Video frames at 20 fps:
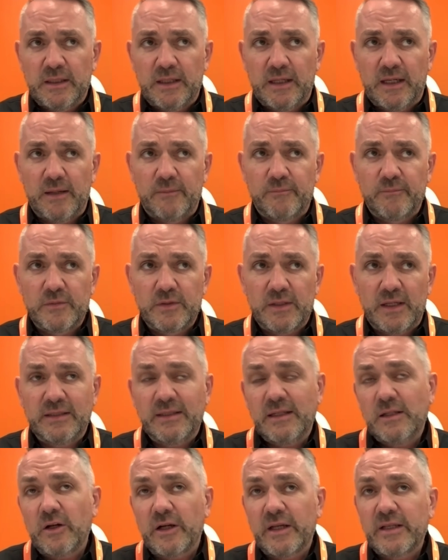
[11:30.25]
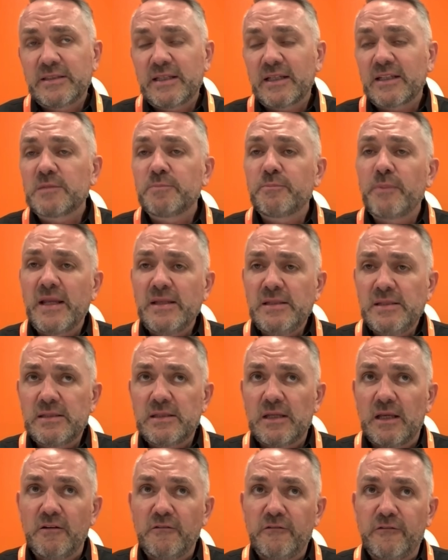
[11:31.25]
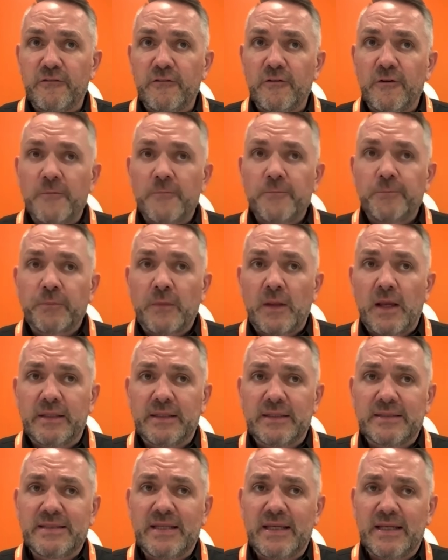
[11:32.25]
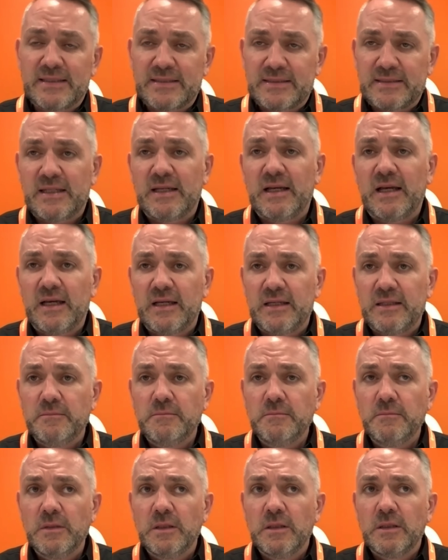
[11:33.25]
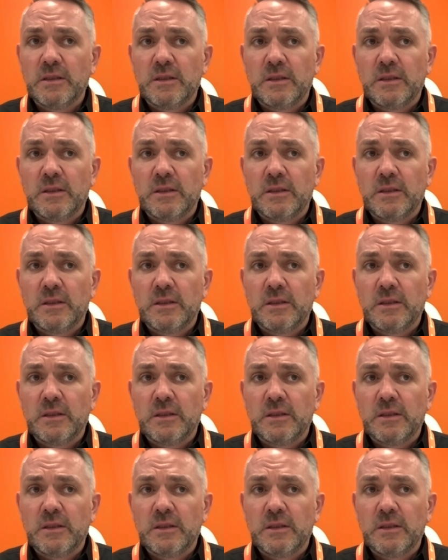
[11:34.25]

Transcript: And look, it's expensive and it takes time